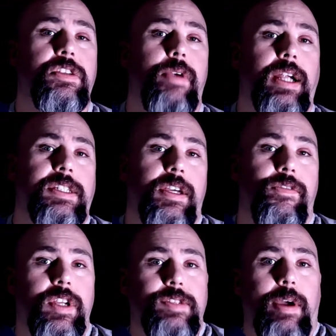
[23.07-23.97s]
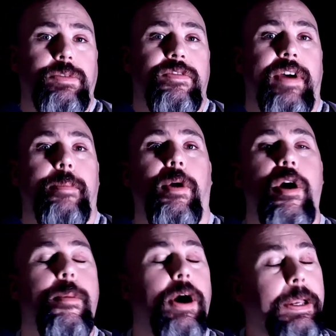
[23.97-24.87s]
director for Southampton Vampire
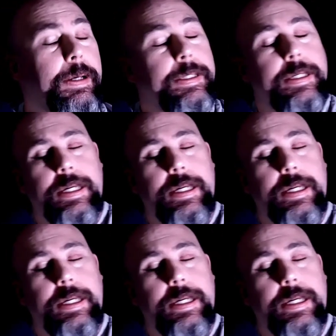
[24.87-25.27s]
by Night.